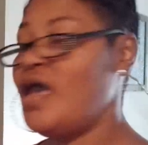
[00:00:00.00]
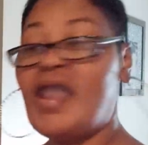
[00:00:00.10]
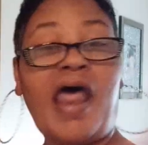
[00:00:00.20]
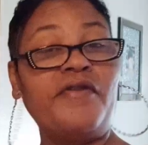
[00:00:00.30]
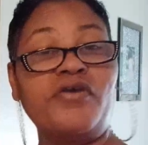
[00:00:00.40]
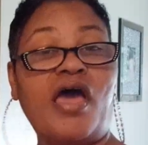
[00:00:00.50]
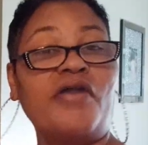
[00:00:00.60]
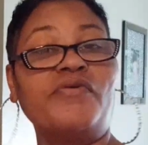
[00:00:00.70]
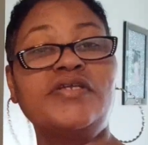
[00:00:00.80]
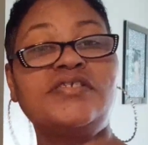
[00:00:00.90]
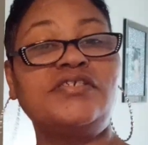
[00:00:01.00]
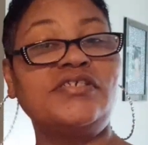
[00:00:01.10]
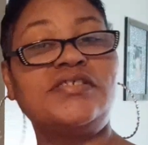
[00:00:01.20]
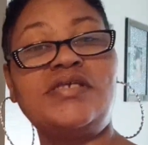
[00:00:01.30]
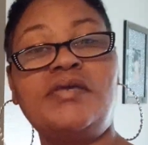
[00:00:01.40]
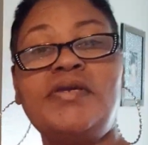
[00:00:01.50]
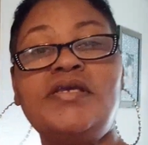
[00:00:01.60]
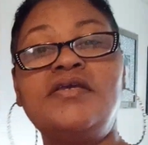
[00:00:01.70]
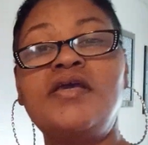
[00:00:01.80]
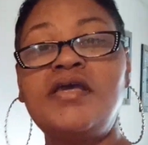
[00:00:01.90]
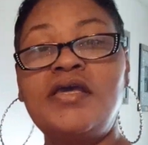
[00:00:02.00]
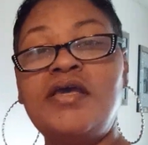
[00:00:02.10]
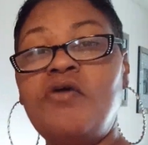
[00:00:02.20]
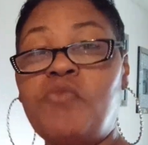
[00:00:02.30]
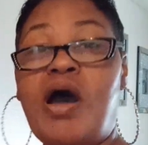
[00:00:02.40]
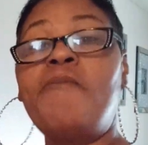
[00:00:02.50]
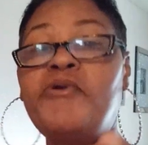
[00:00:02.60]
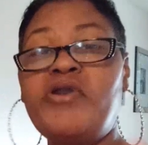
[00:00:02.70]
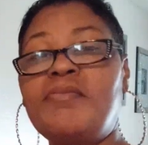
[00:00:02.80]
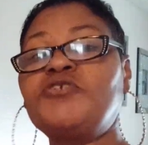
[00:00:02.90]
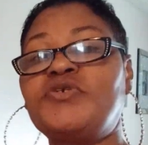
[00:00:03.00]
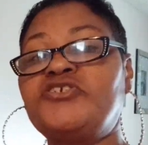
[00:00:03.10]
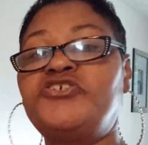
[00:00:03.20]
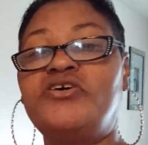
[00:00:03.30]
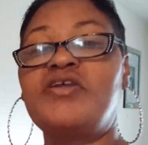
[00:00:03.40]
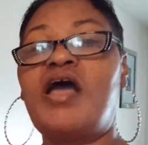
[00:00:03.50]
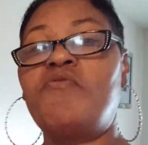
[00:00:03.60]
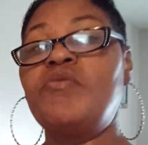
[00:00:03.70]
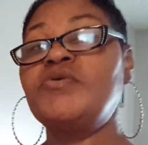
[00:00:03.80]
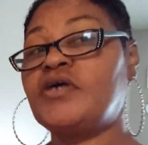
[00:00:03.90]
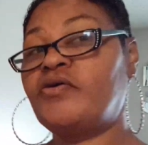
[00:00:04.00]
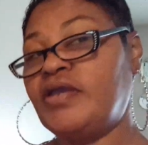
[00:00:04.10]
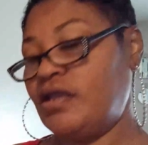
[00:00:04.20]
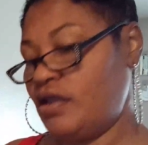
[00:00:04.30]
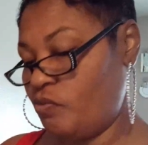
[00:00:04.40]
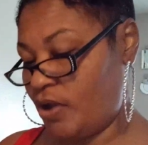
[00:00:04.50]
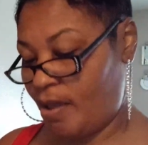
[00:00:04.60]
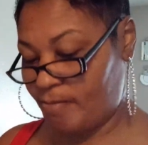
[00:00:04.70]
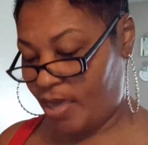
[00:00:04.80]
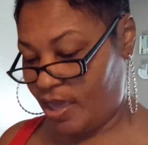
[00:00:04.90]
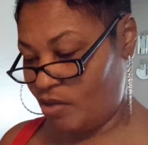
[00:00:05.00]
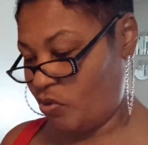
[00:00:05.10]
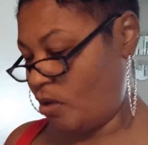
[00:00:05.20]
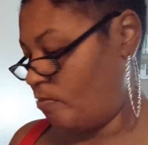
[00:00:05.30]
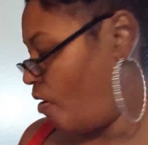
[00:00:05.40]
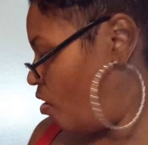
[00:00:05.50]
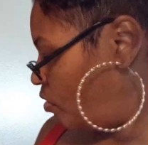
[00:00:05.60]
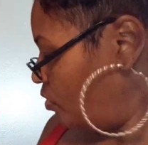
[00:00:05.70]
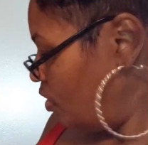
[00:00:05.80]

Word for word: I know y'all don't want to just see me well, I pretty much want to show y'all what was on here and what I made, what I bought.